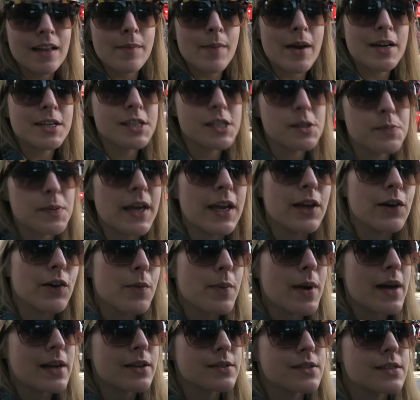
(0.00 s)
I'm actually speaking on a
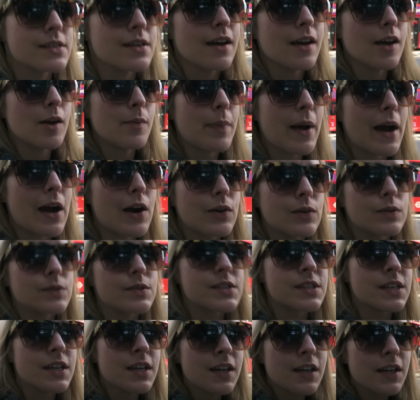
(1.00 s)
panel tonight about
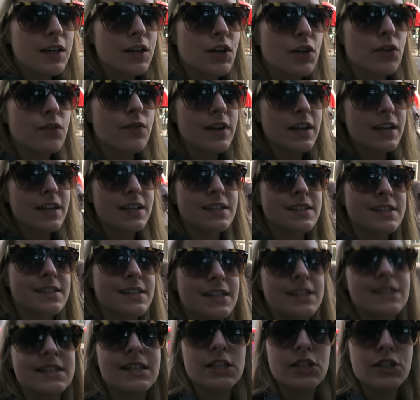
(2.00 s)
careers
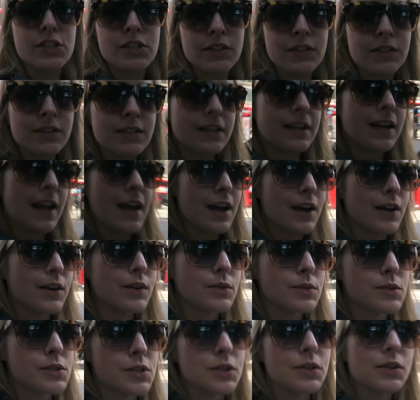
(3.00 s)
in digital and
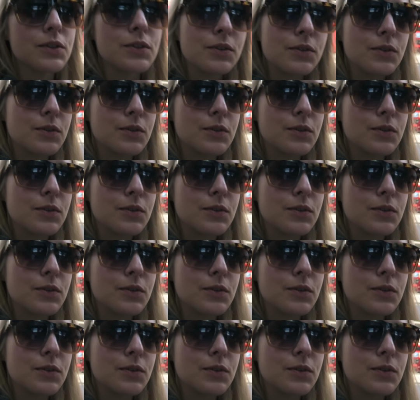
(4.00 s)
how to